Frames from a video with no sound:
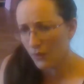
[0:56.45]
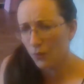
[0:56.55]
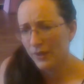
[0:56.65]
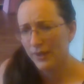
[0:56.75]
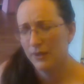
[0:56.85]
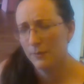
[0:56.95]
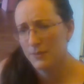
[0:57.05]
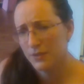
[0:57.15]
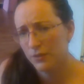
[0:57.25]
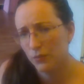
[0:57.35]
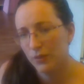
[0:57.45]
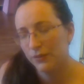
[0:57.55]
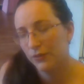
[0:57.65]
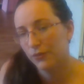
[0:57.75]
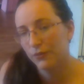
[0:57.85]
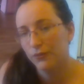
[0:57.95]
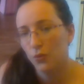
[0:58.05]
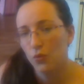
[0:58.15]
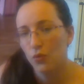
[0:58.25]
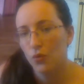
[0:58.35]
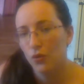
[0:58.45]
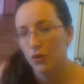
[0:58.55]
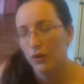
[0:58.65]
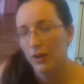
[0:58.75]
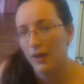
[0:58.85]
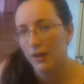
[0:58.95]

When it comes to the ones for